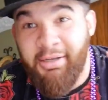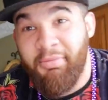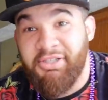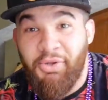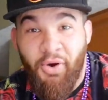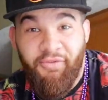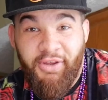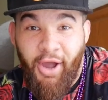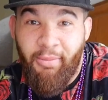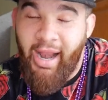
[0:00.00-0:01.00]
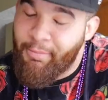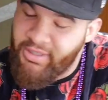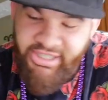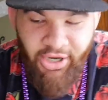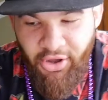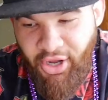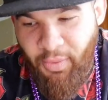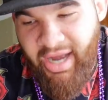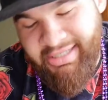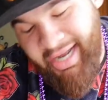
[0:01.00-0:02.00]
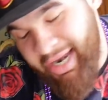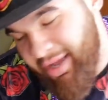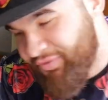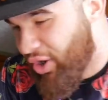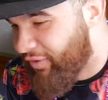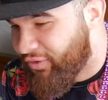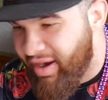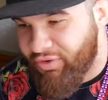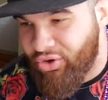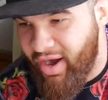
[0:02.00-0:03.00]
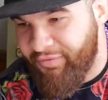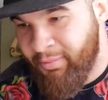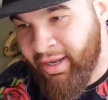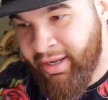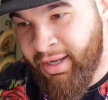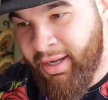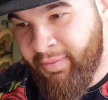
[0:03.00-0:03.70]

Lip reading: in store for y'all, man. I appreciate all y'all watching. I love y'all forever. Grateful, man.